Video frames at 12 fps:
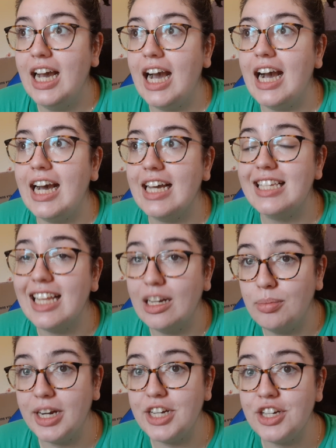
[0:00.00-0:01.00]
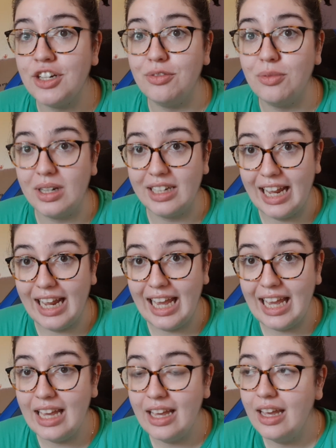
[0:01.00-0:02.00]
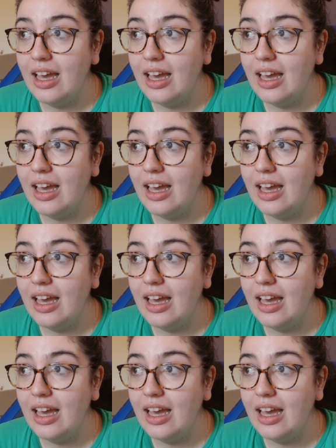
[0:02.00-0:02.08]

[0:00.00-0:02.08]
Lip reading: a celebration of 1 year